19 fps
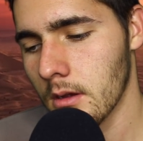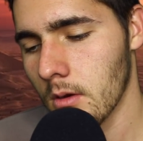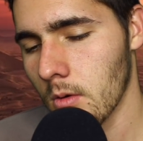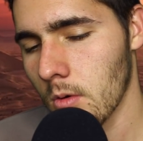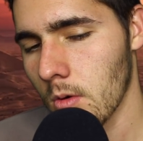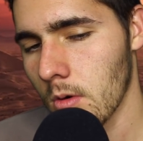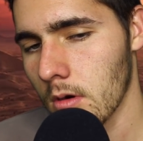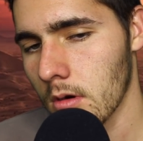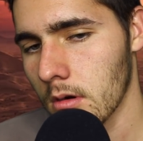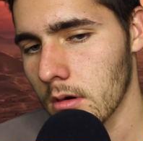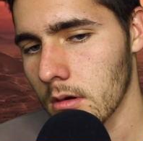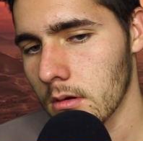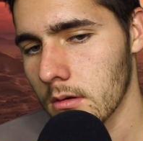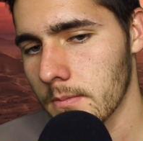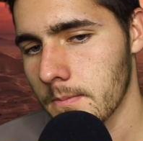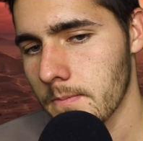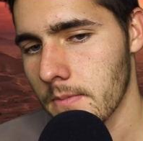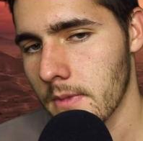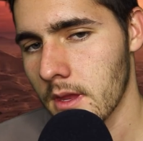
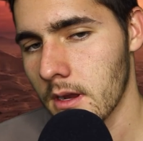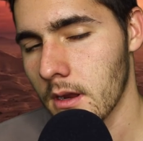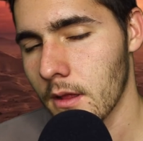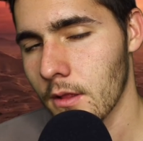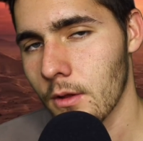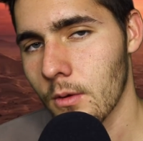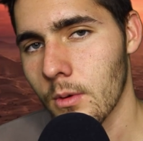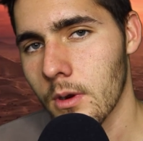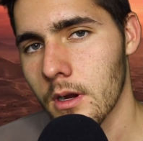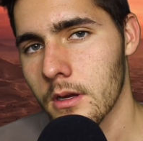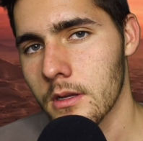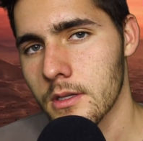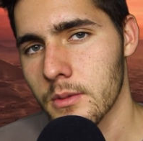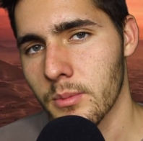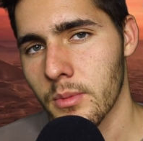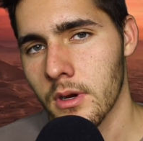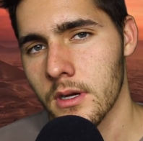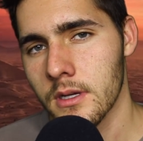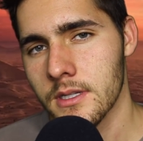or in other words,
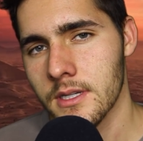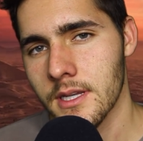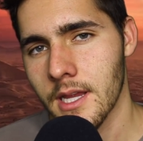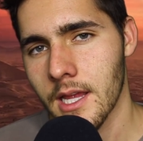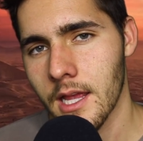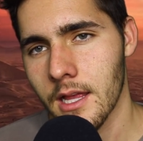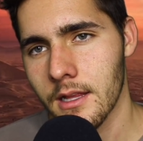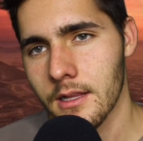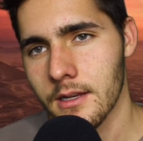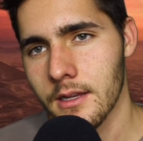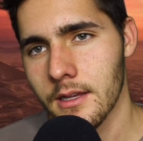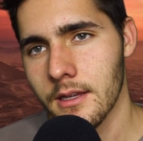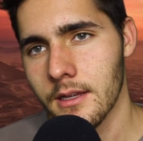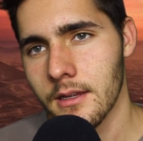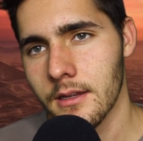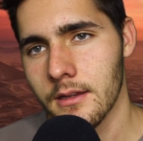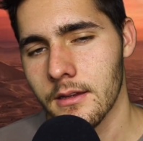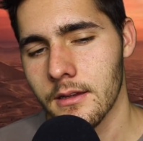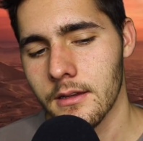
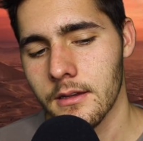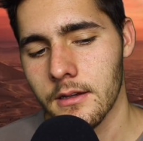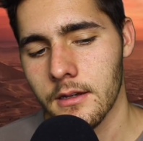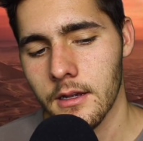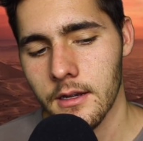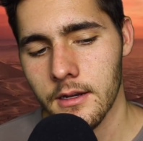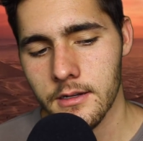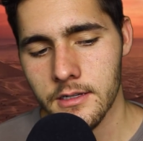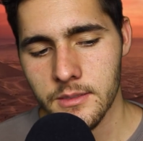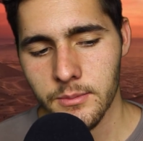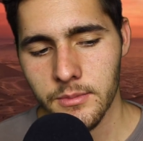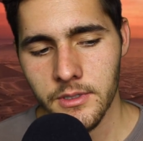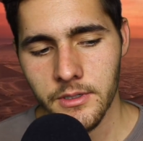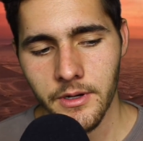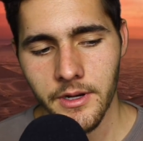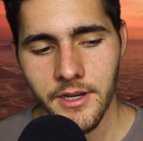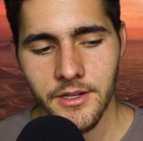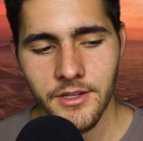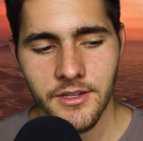personality
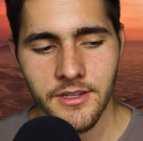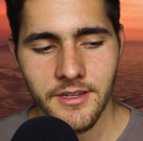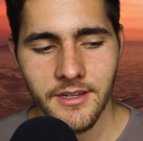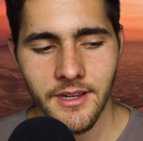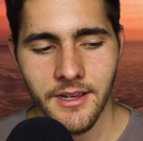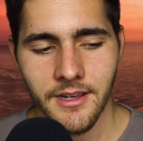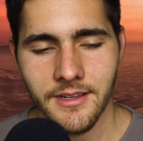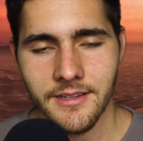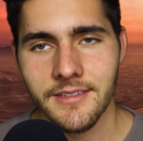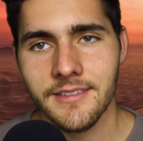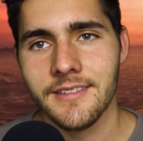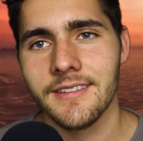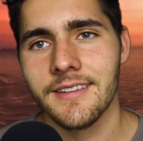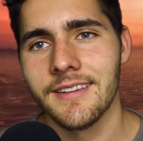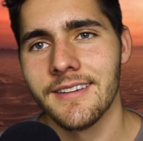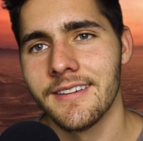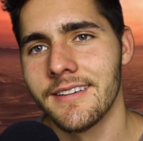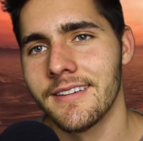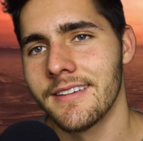exploration test.
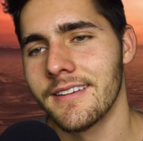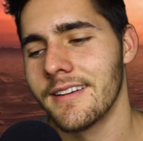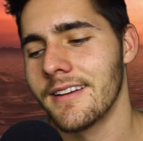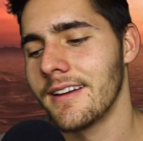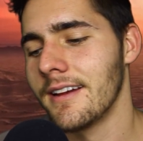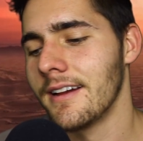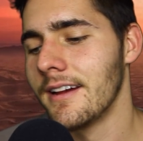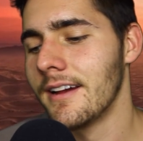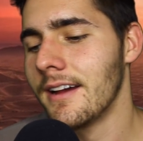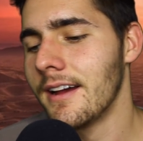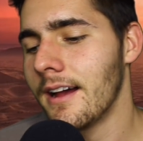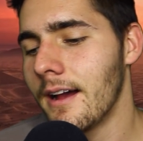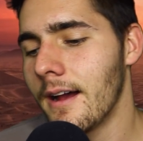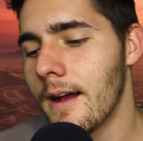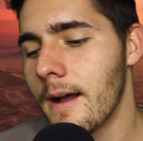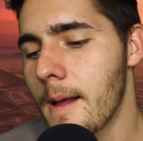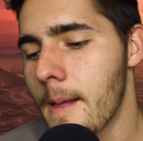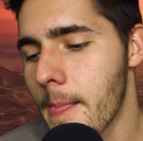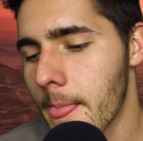
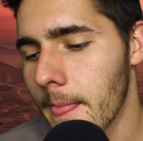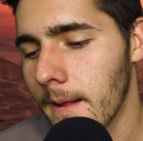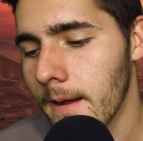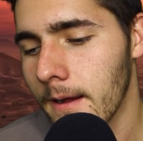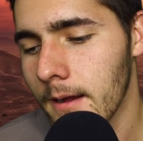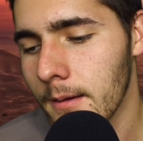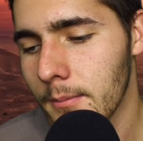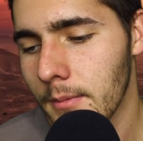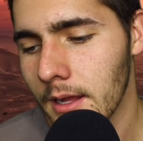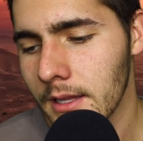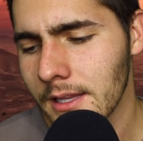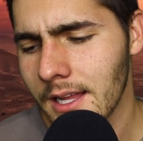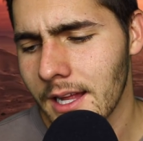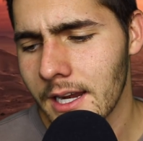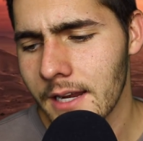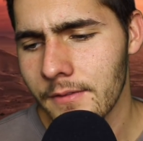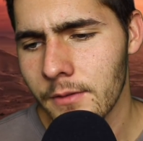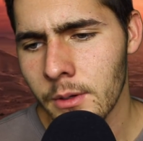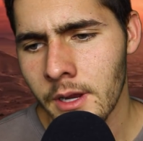A
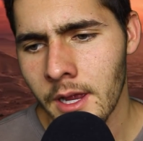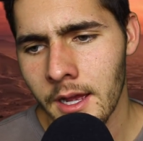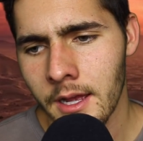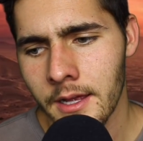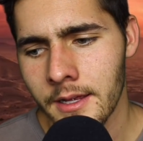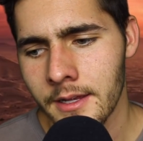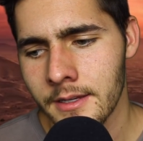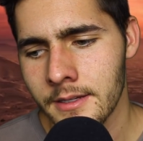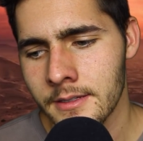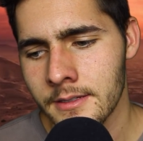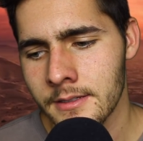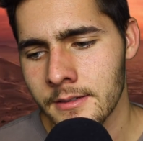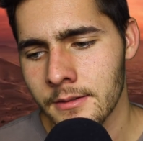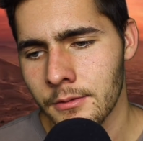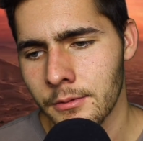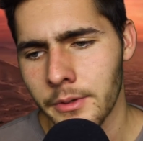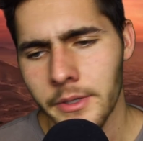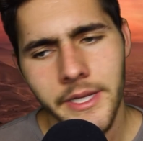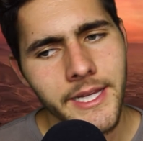lot of you guys
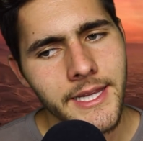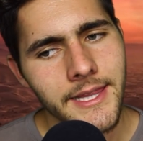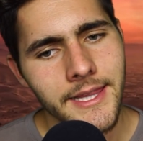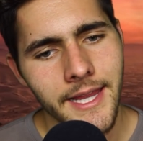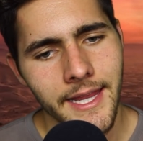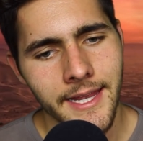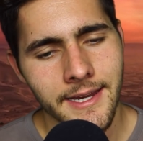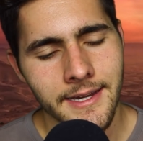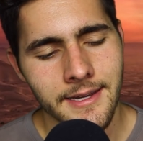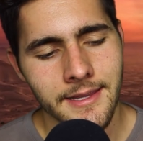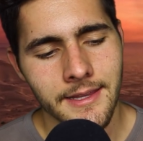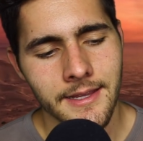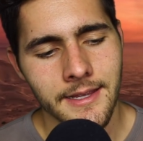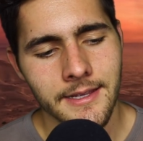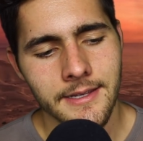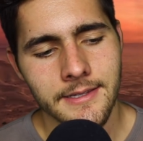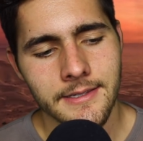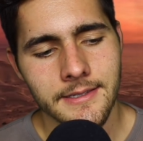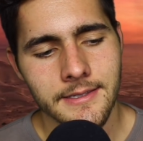really liked
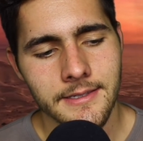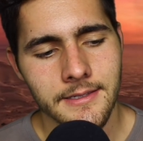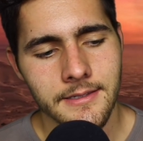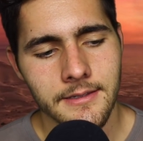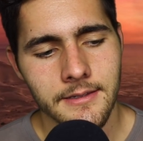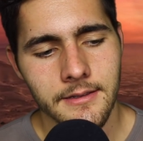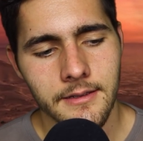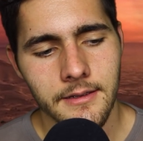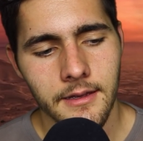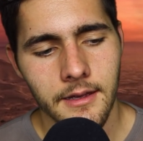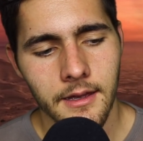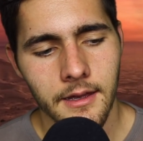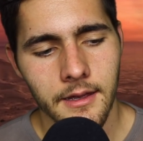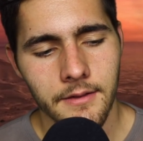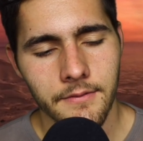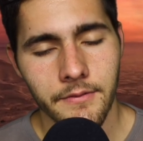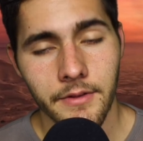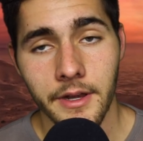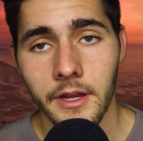this
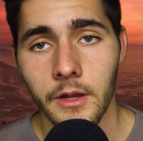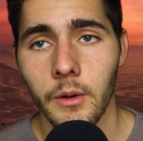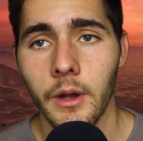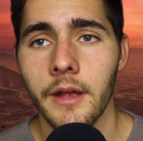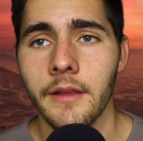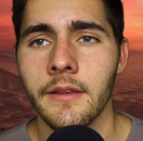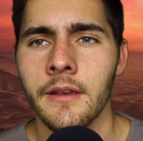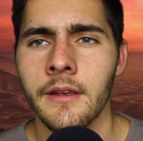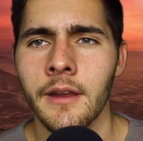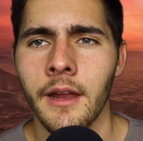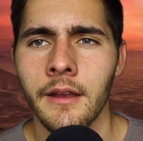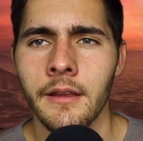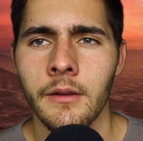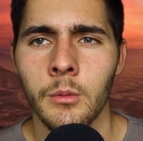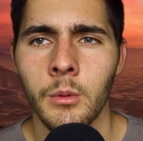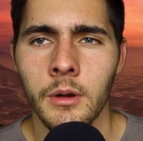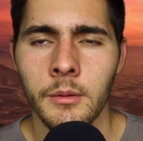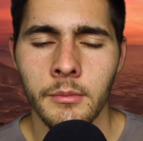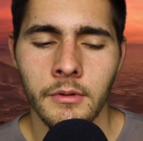video I
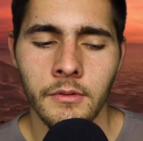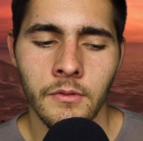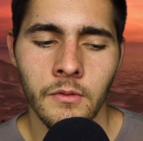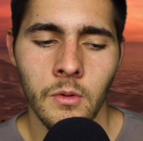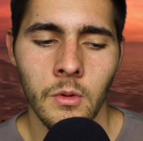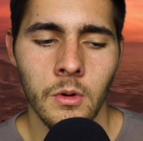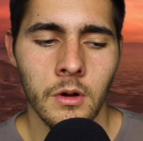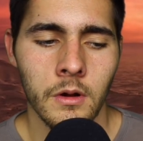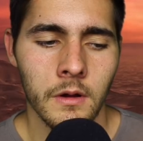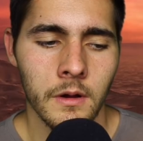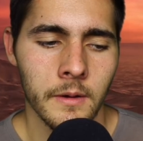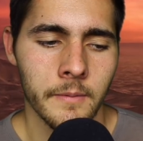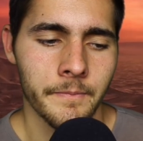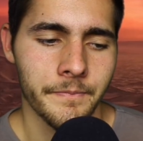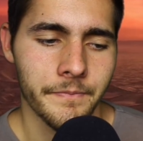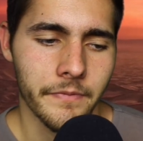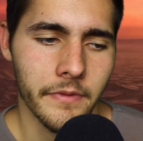did one before